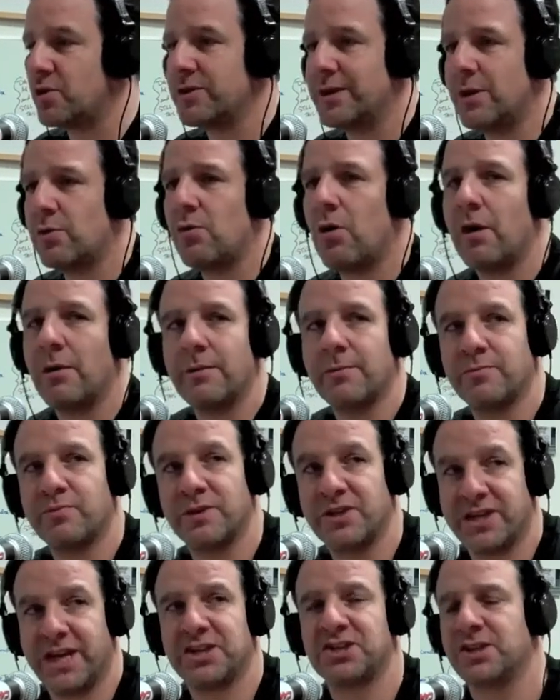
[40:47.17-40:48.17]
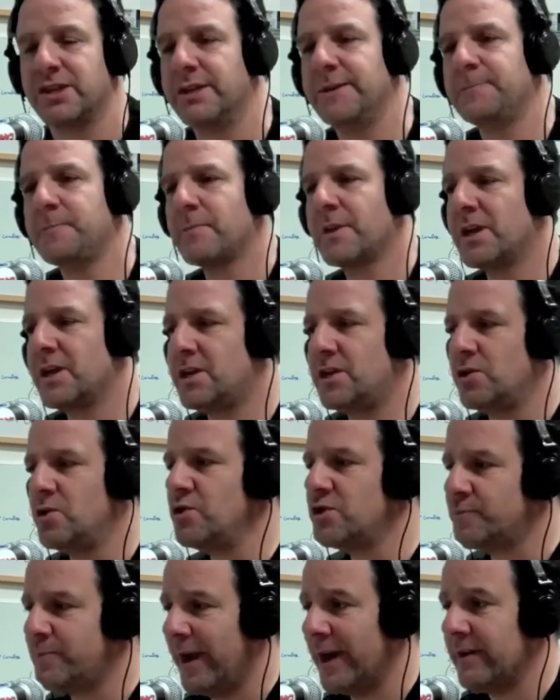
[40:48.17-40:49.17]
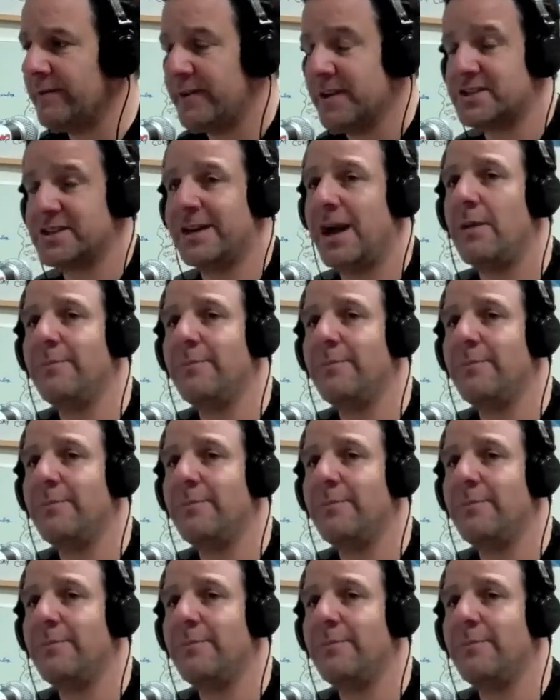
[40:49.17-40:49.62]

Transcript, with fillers: So there are potentially huge benefits.